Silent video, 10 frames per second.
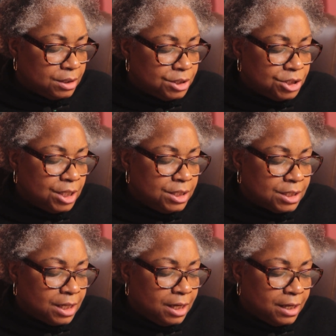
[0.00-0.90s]
exchange
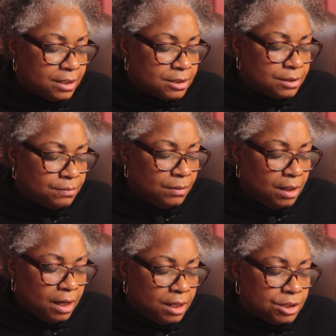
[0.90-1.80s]
a glance
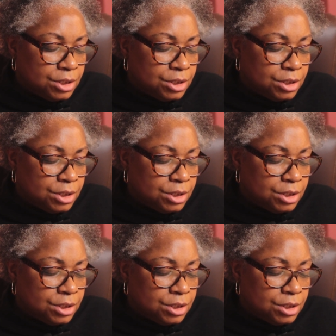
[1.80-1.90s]
as